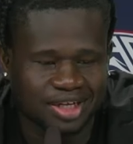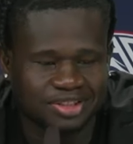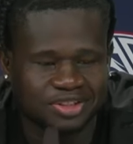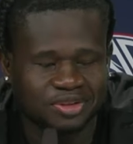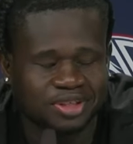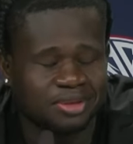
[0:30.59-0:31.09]

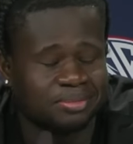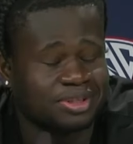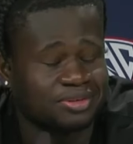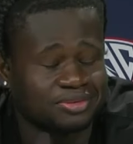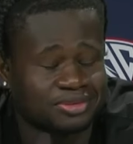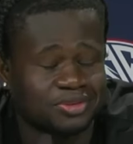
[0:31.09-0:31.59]
journey has
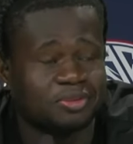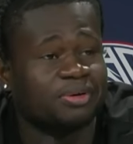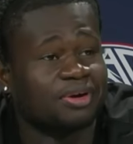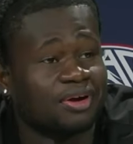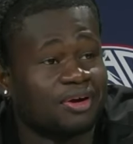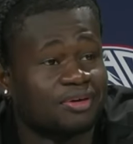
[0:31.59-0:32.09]
been
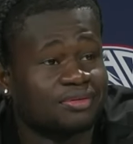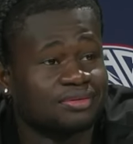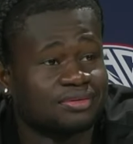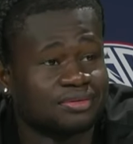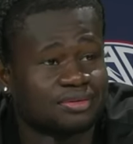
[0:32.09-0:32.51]
super long,